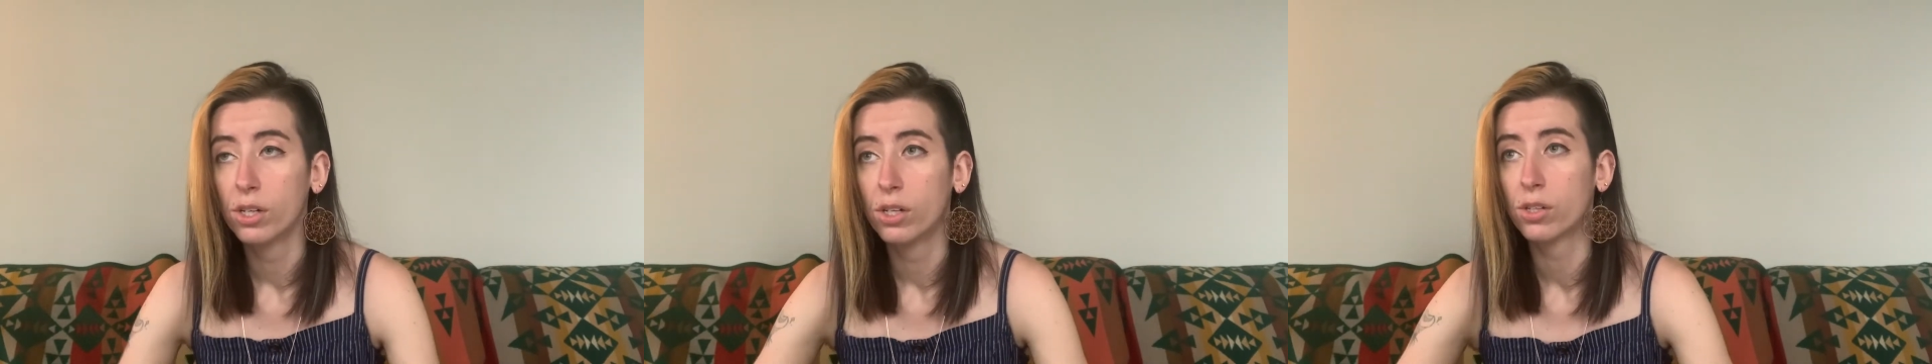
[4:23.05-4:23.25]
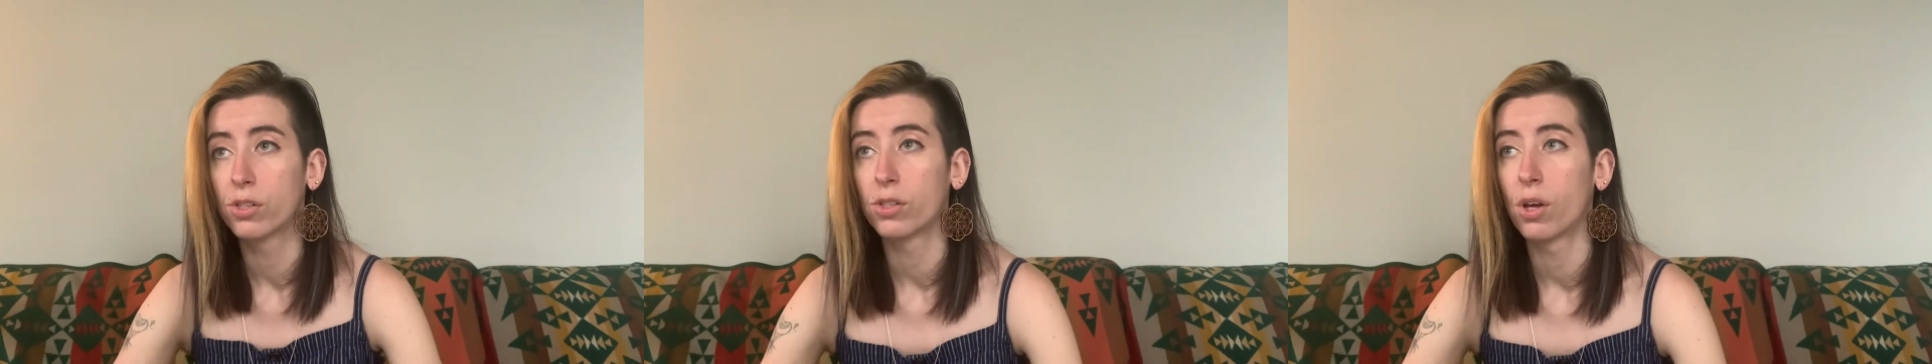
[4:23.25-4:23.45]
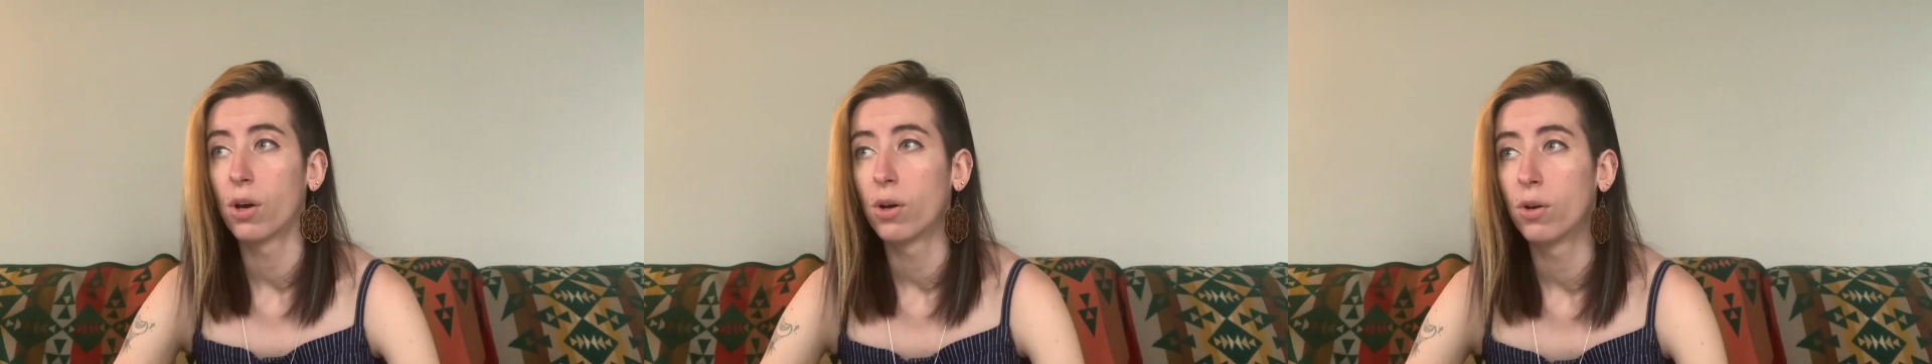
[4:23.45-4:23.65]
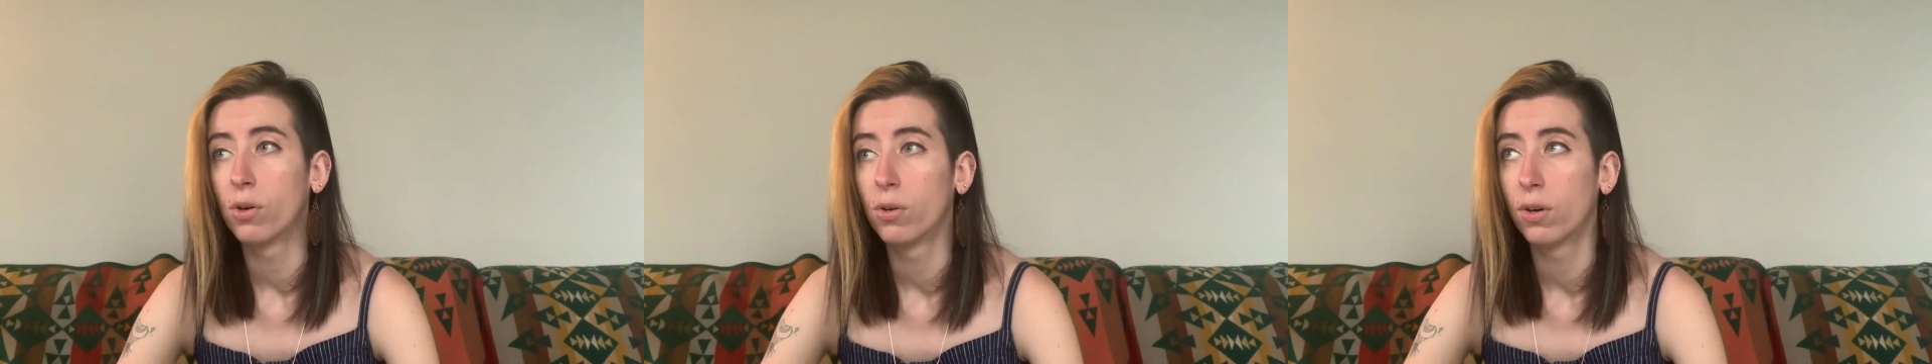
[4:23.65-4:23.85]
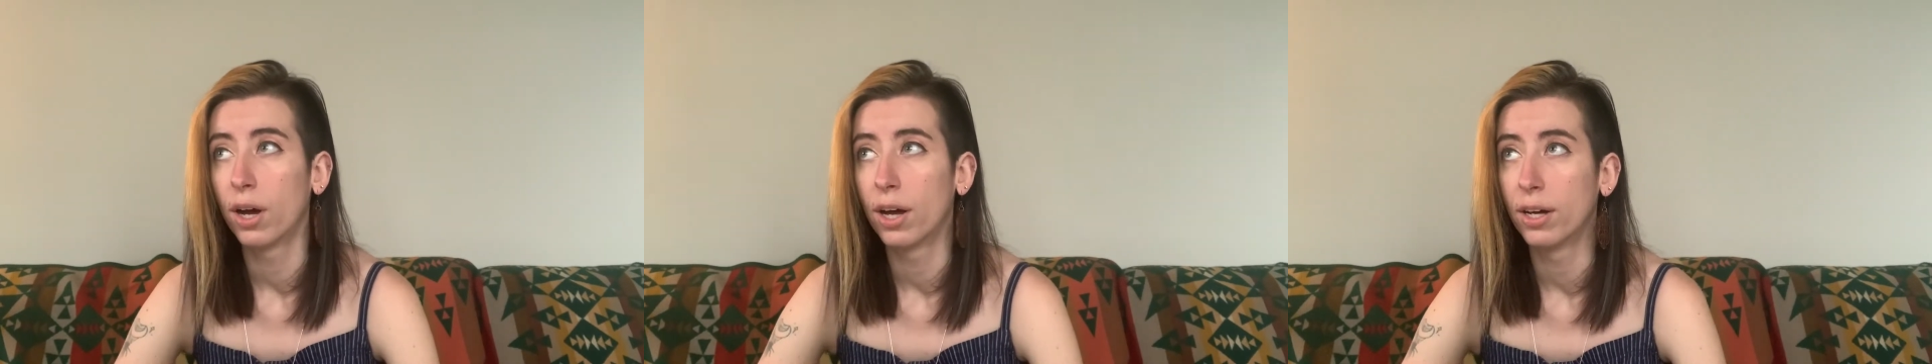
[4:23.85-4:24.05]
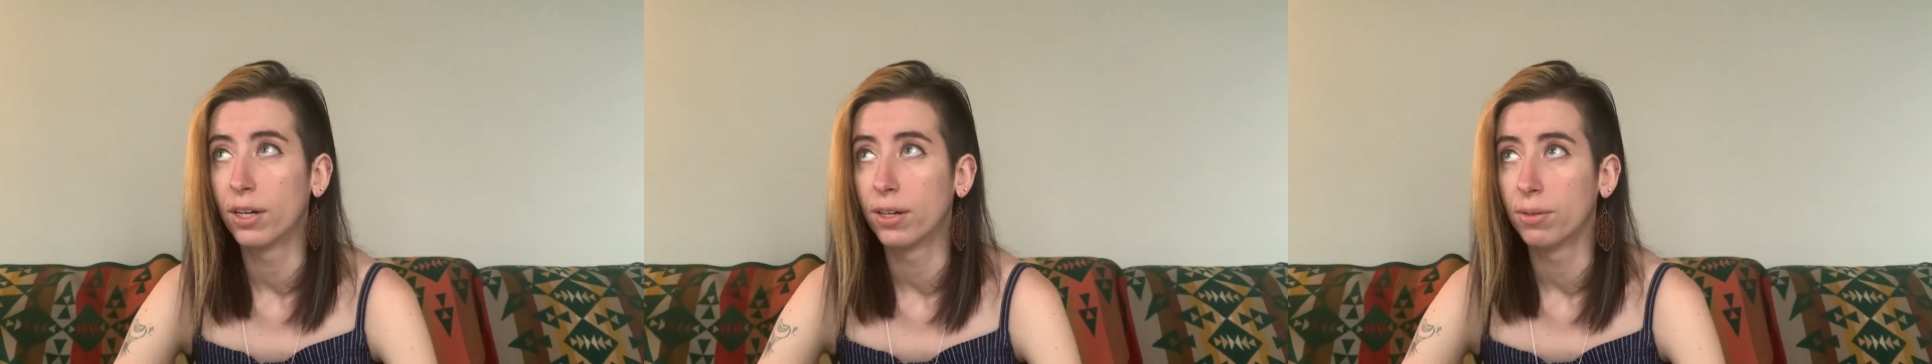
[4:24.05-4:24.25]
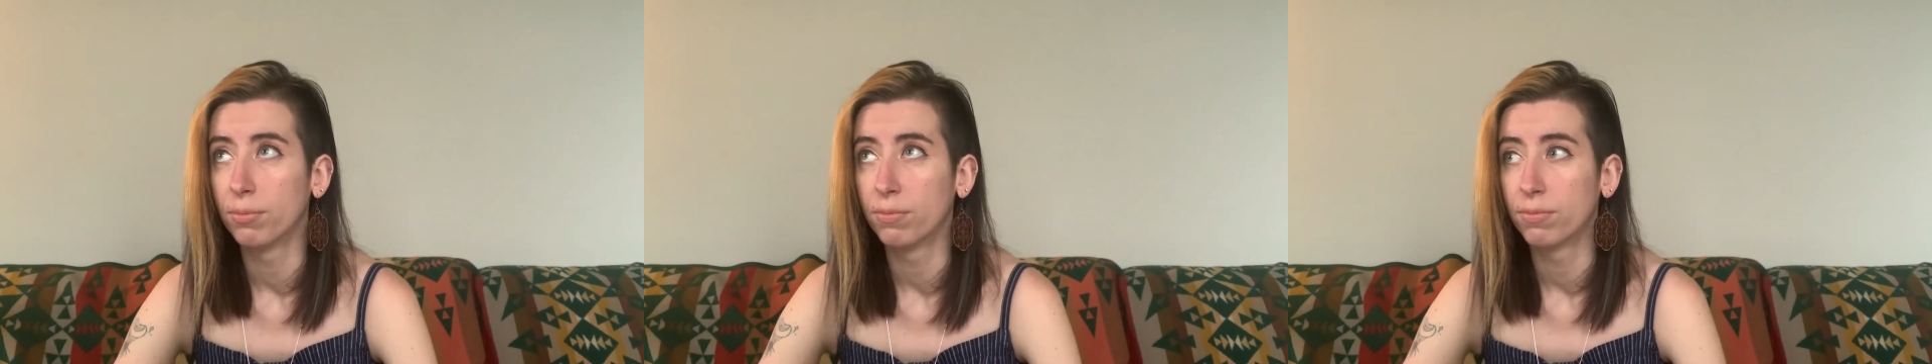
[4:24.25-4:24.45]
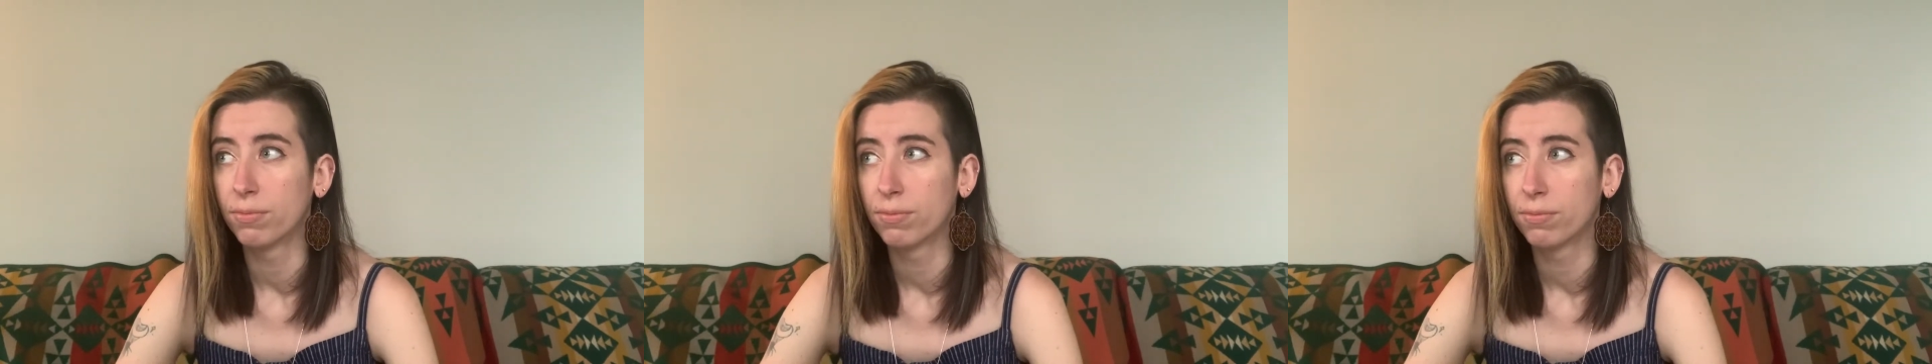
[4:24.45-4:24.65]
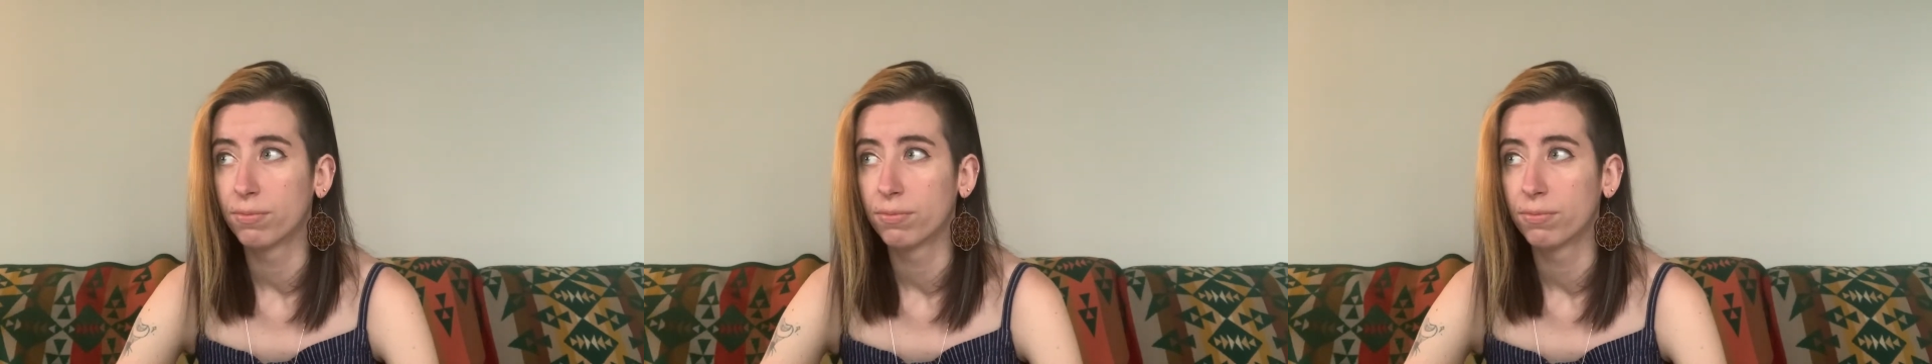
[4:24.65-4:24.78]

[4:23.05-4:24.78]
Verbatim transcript: So um,